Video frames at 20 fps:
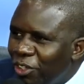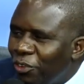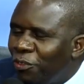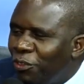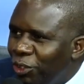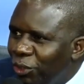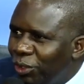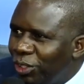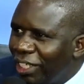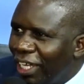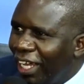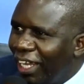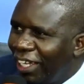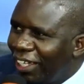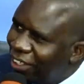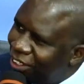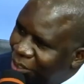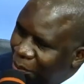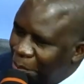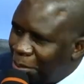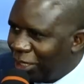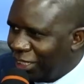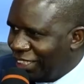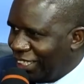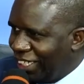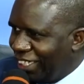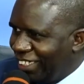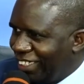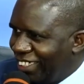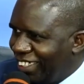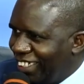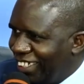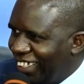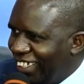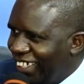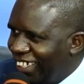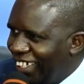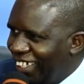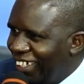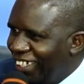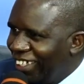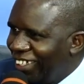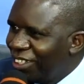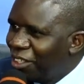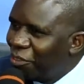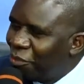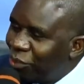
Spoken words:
the future in the present. The